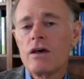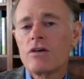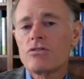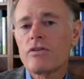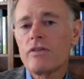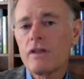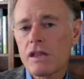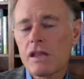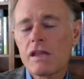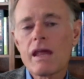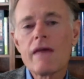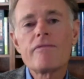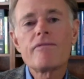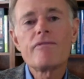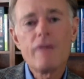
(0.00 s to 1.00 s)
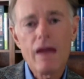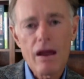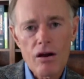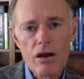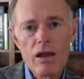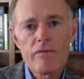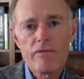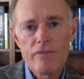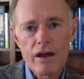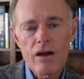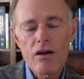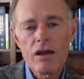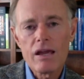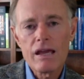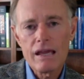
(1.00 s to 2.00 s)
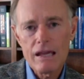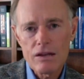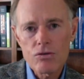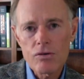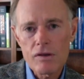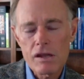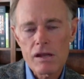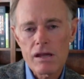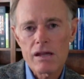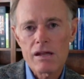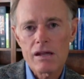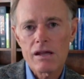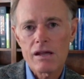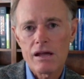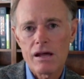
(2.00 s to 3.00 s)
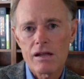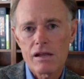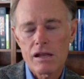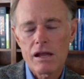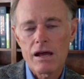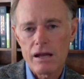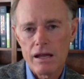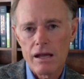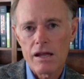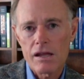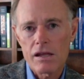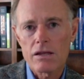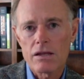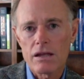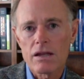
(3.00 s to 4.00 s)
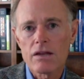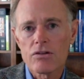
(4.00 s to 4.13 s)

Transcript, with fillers: So this is a very, very interesting uh, study, isn't it?